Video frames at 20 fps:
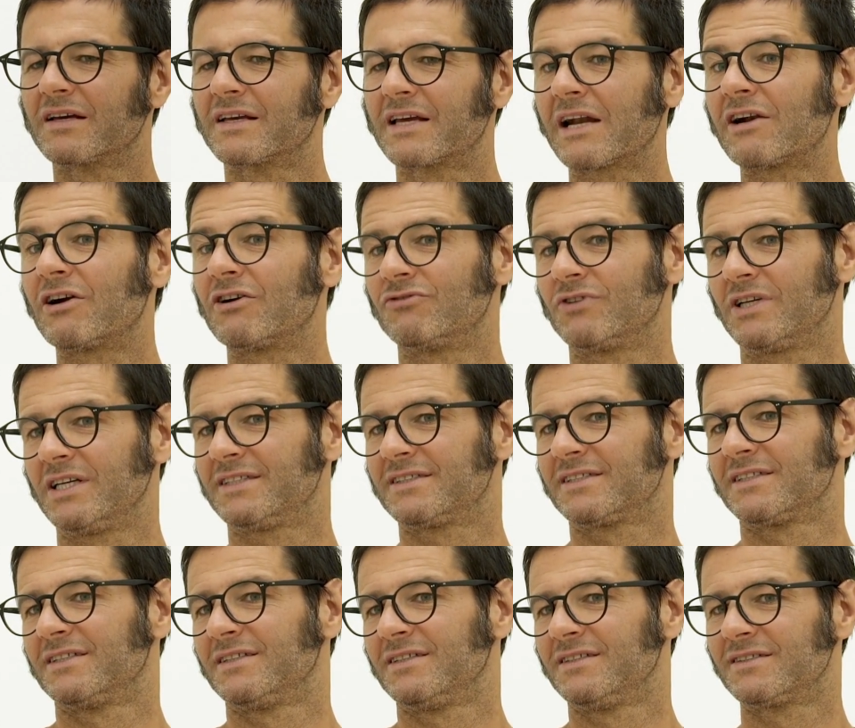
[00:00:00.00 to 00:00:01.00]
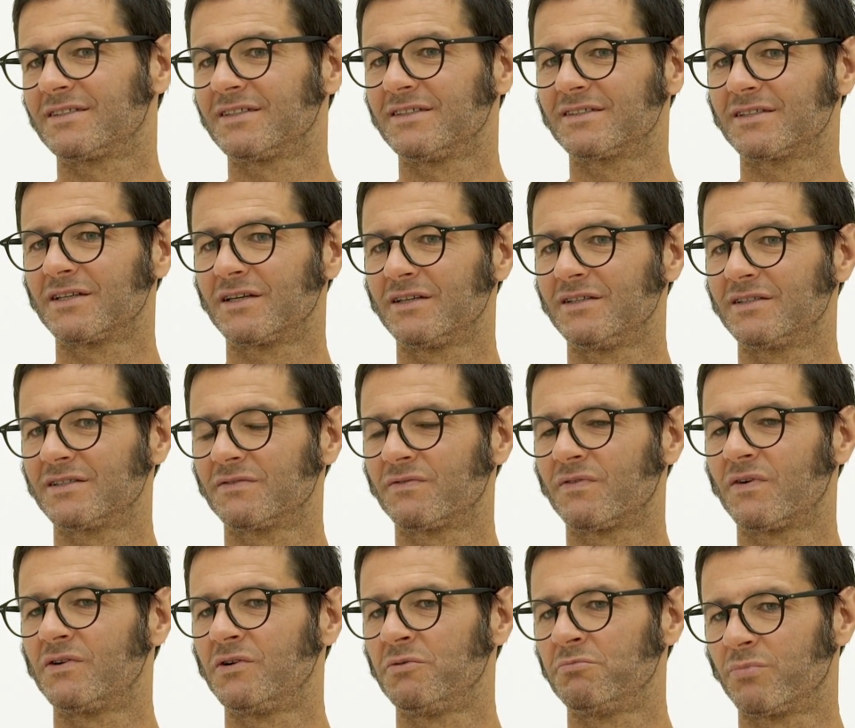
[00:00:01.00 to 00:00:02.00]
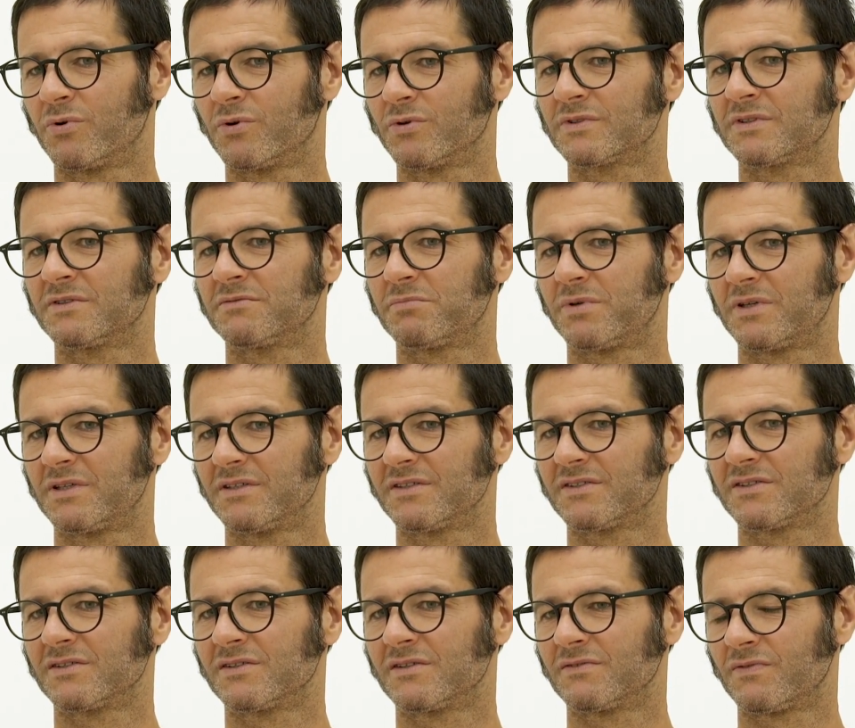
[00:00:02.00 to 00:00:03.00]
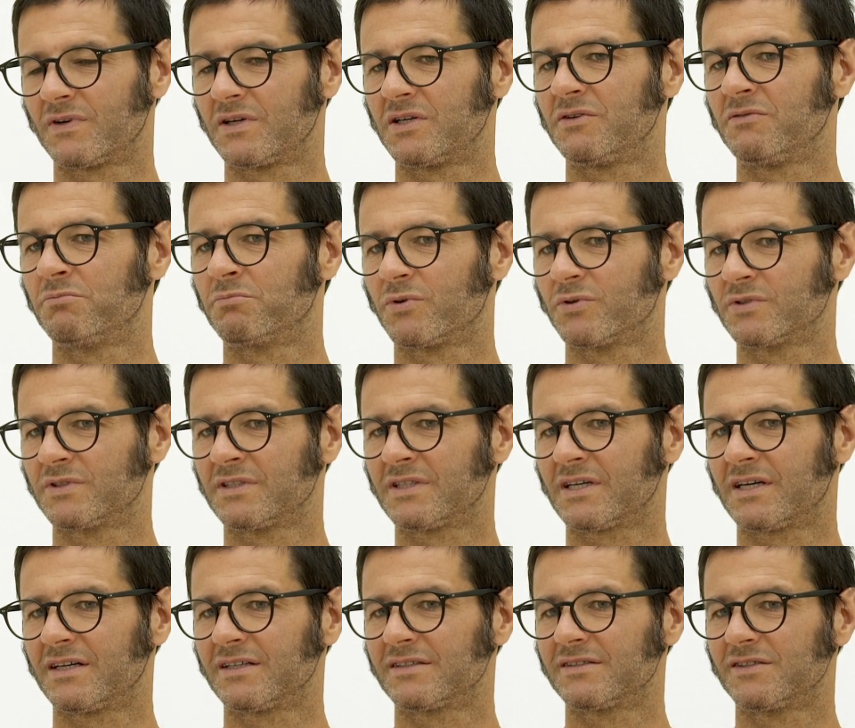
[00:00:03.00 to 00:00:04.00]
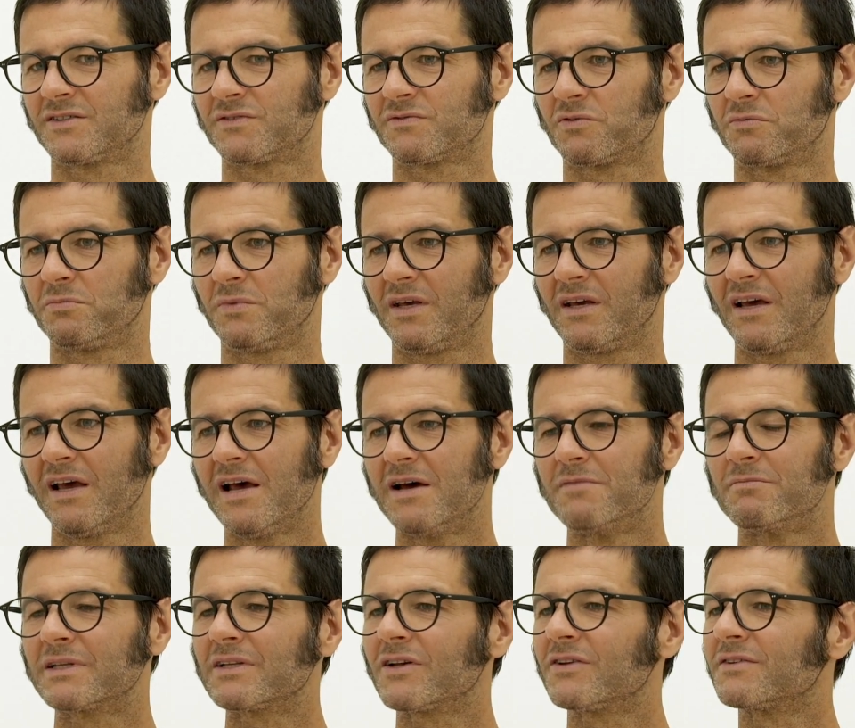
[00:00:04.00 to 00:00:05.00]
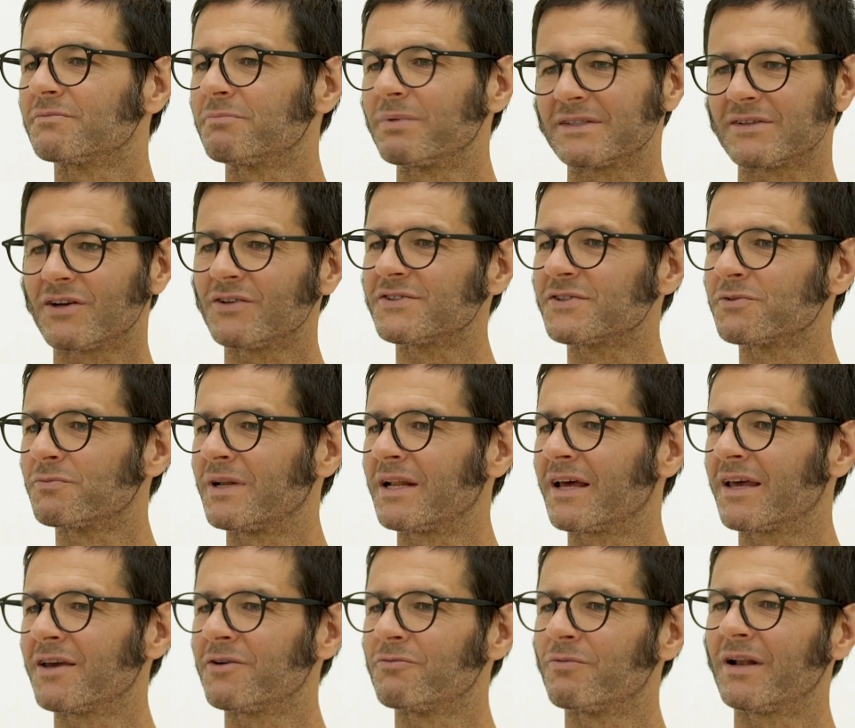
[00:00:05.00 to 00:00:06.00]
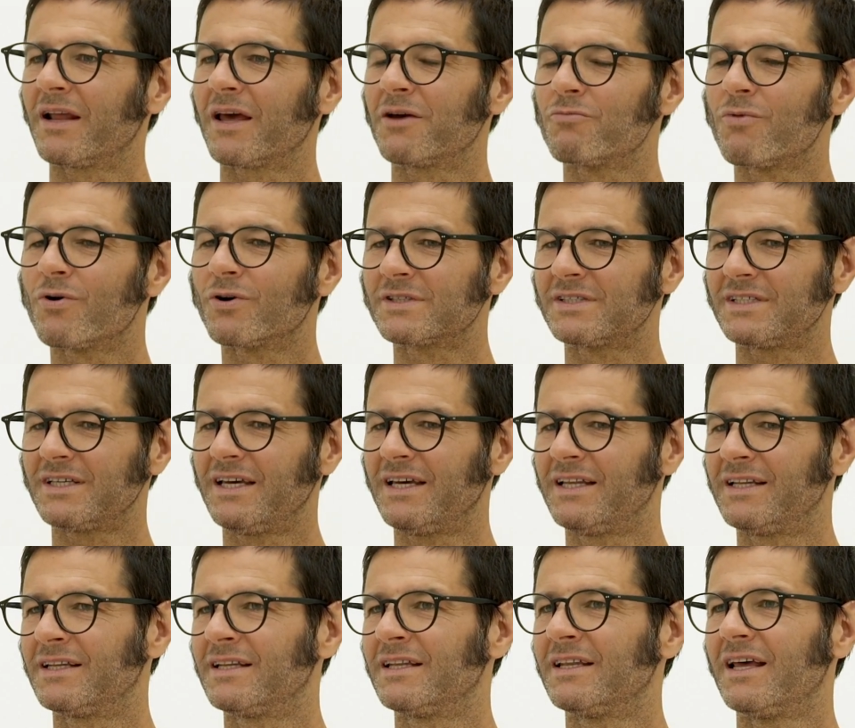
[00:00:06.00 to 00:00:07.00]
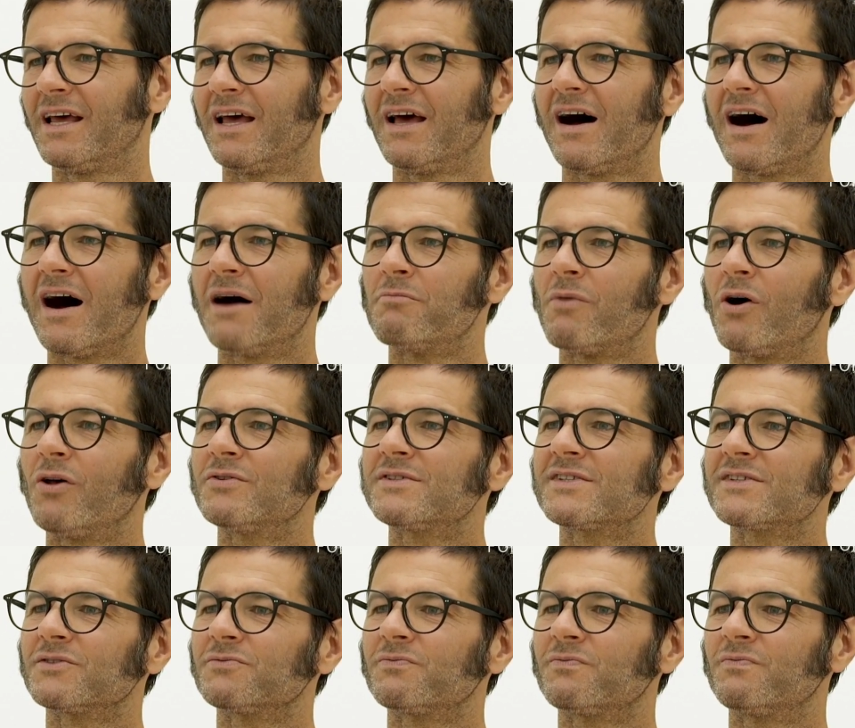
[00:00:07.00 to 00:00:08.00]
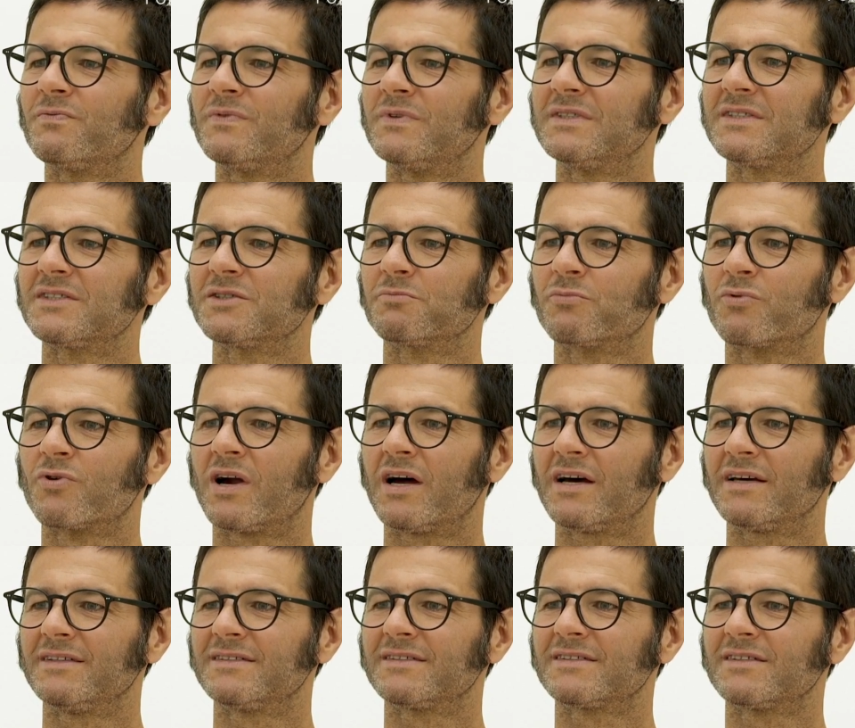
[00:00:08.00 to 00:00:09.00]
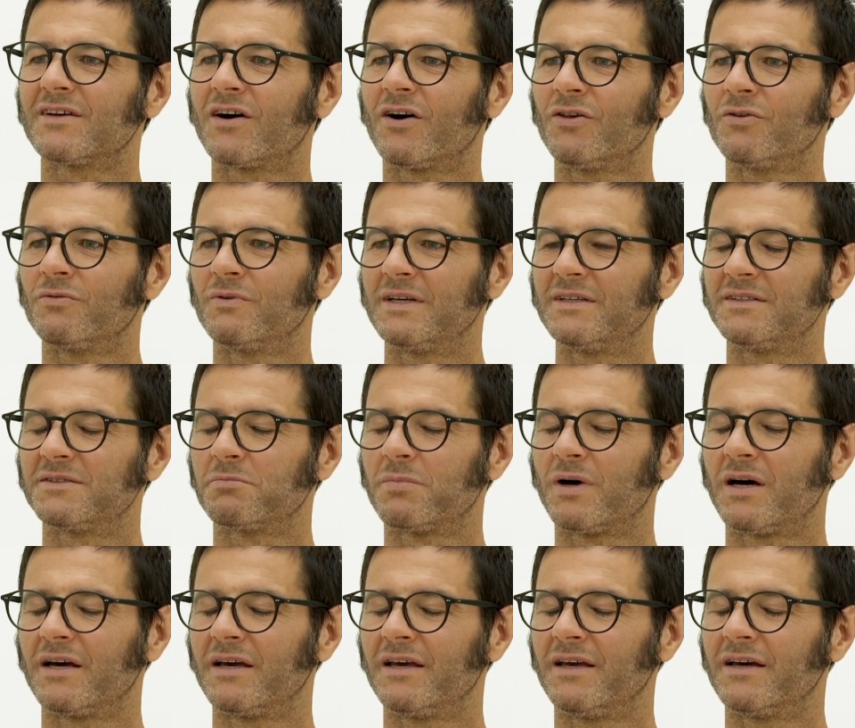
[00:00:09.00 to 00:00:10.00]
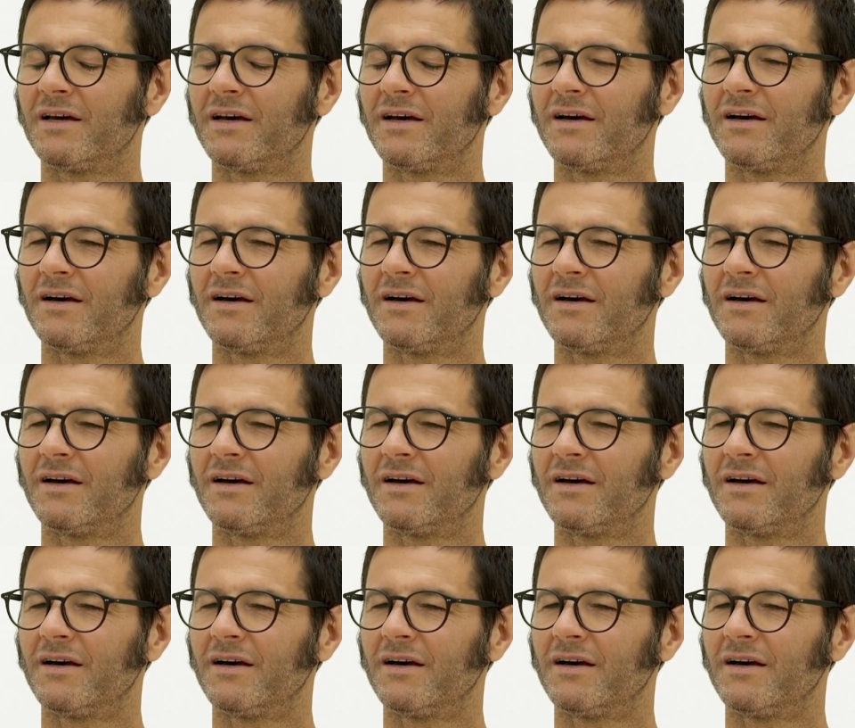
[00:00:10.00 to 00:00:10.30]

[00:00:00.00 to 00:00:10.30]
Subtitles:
Gerhard Richter is a very important person, very important artist for me. But also when I walked in, I'm also very surprised always by.